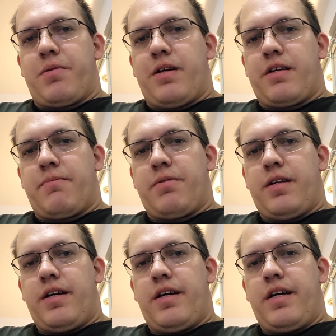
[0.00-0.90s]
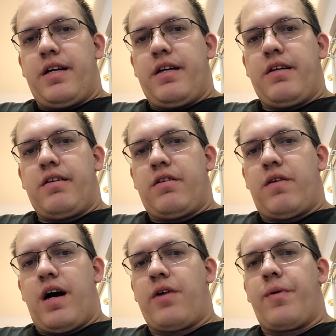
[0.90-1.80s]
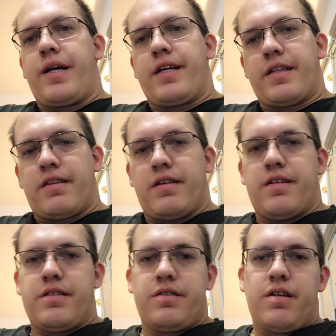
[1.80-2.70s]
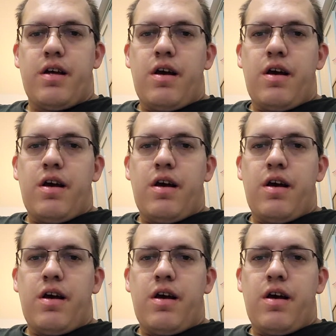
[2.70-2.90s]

plug and play. How do I get this?